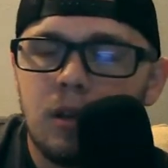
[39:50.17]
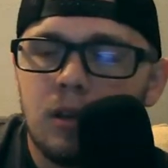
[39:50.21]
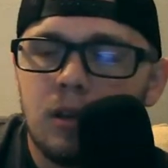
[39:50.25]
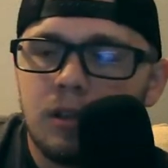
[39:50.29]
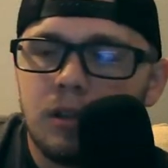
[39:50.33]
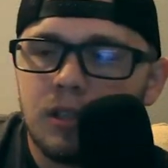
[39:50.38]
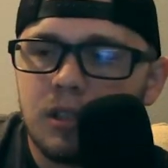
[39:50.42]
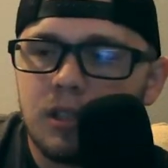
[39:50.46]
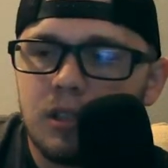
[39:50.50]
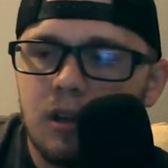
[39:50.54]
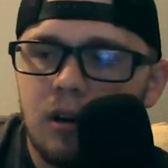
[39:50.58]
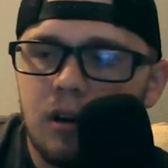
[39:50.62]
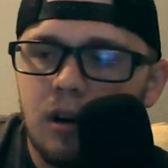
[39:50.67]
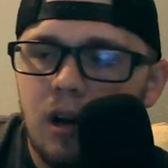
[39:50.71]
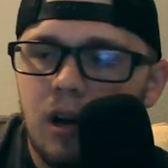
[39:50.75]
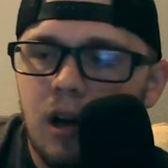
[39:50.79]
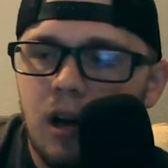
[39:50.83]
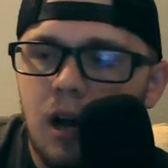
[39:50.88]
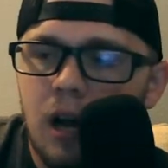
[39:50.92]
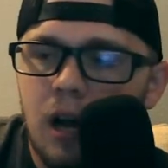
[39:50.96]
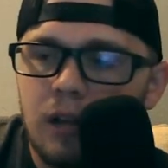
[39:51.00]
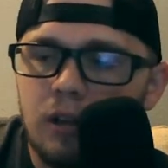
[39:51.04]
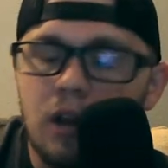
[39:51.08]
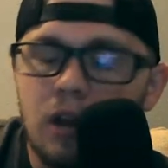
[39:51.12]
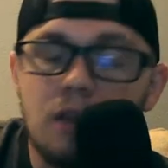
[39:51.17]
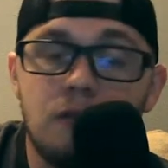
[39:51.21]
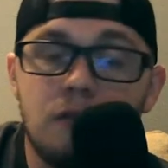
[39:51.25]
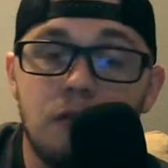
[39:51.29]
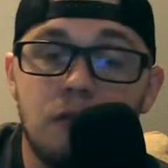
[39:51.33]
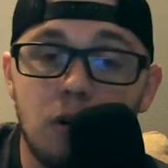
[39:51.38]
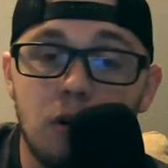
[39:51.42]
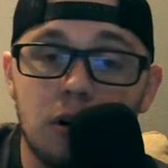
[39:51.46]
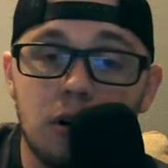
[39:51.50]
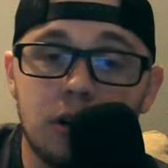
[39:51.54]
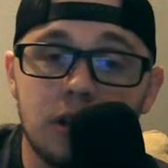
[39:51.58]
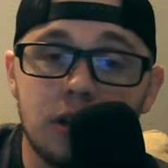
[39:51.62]
So I look
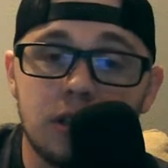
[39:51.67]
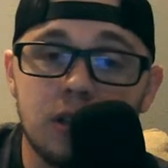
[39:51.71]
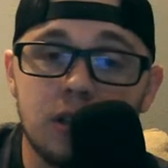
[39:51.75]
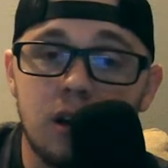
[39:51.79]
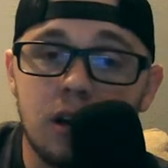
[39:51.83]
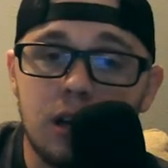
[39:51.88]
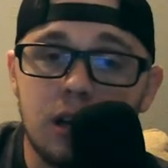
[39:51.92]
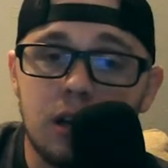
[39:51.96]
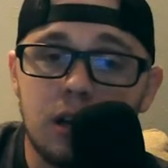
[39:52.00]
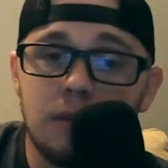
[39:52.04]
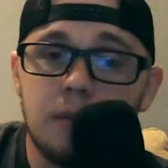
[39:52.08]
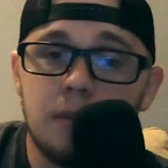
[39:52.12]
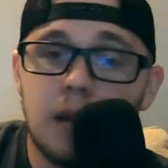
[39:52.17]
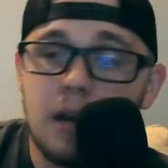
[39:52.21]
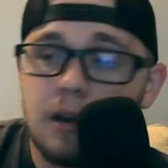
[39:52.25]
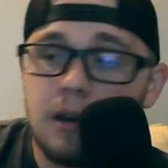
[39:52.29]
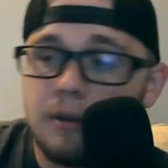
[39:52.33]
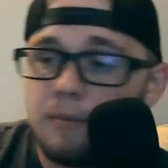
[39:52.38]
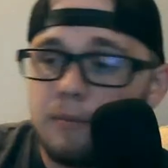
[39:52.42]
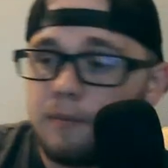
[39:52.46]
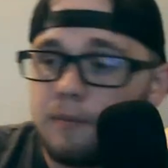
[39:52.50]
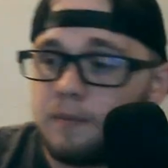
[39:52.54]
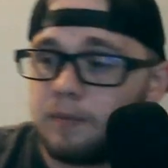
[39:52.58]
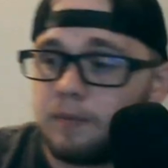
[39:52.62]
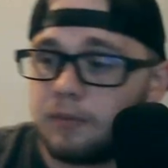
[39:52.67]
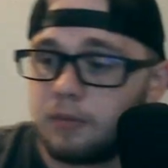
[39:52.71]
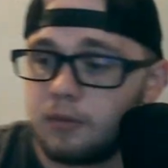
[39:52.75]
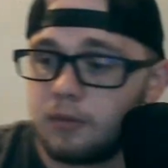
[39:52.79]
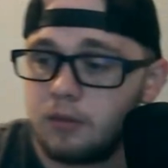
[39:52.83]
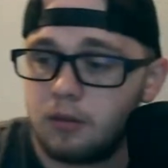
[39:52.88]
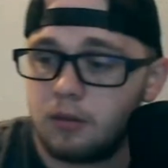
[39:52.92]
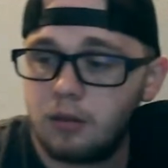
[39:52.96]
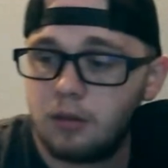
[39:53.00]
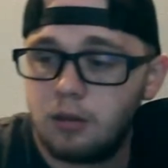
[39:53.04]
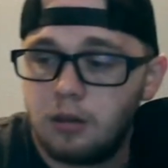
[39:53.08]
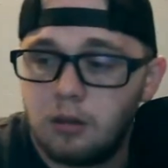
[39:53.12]
forward to talking about it,
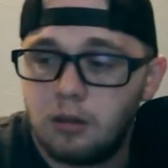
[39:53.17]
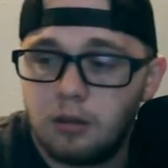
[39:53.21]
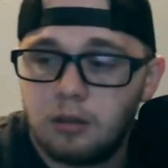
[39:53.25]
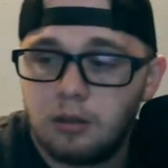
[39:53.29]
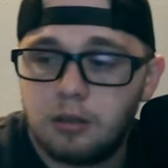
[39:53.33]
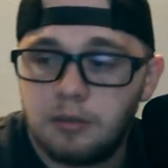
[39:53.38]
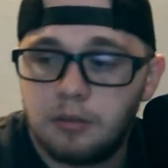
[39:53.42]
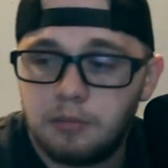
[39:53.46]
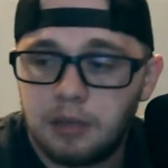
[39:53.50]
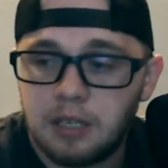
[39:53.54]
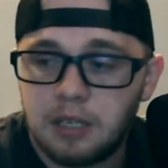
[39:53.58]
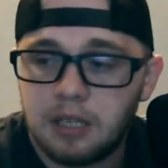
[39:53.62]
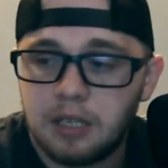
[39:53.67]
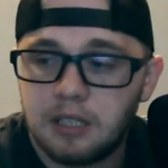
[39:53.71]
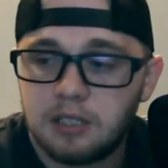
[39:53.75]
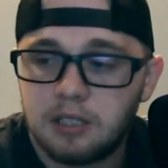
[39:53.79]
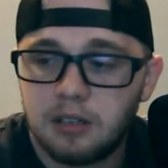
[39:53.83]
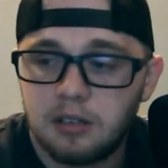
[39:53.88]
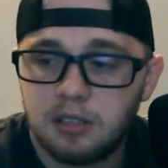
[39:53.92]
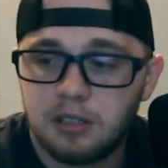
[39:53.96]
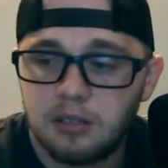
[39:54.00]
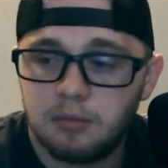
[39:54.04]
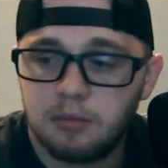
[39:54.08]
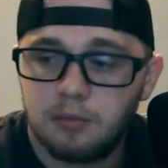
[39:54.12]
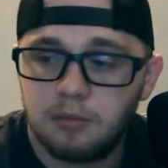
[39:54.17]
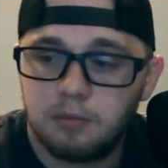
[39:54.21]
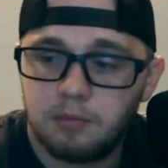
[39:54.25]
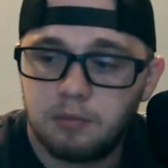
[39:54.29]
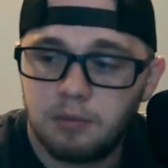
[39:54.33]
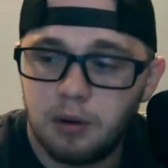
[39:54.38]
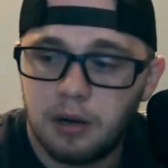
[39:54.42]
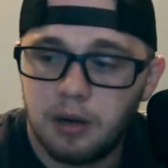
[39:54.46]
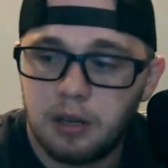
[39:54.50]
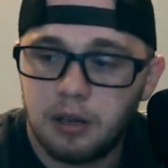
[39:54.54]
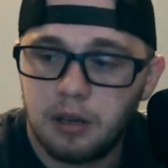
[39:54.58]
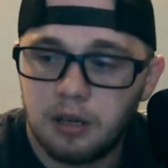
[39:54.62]
because there's some
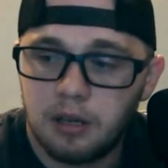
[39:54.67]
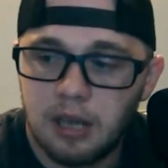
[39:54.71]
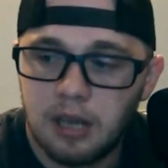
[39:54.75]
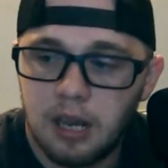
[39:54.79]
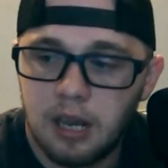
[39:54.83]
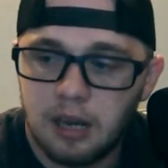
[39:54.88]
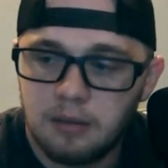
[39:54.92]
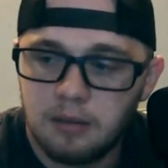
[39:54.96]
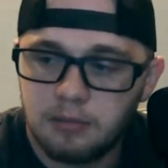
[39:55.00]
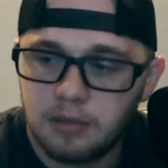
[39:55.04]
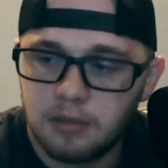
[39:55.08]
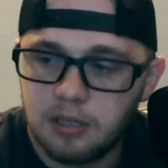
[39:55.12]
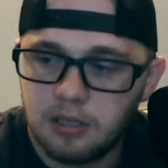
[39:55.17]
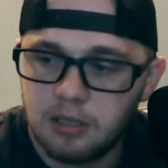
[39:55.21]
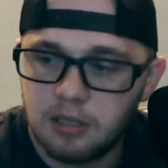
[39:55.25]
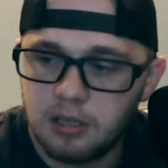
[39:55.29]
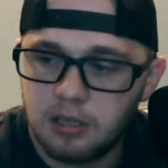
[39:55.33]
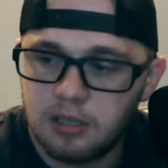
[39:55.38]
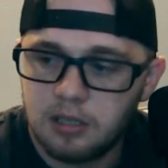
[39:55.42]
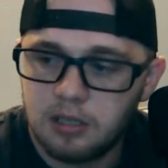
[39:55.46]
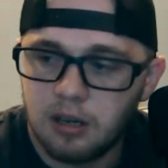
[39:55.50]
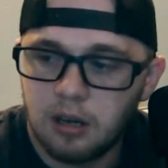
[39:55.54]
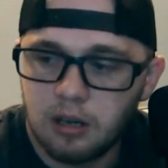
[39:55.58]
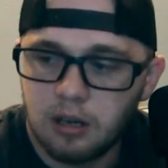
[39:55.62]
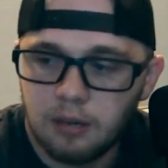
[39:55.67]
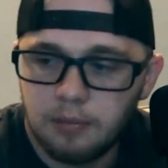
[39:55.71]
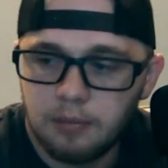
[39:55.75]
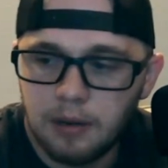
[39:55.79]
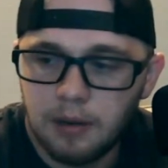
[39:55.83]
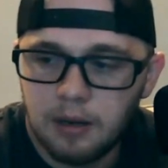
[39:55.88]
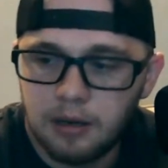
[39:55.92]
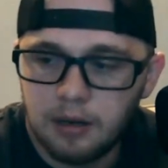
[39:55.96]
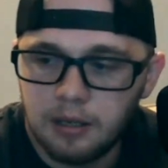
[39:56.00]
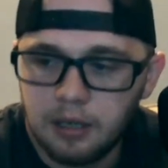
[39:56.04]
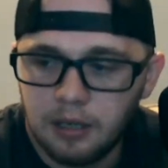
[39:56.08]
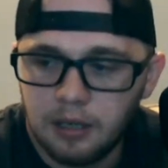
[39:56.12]
pretty good games to talk
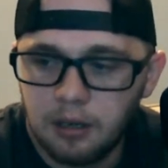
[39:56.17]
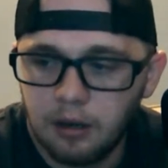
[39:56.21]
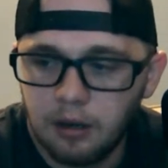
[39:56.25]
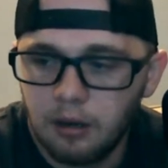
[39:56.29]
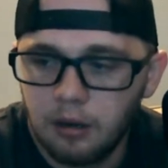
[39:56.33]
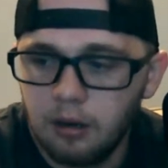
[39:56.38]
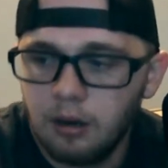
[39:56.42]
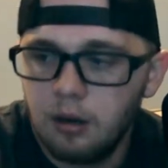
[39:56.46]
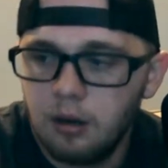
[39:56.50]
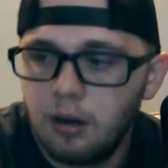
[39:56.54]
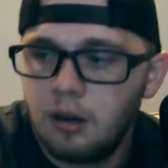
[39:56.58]
about here.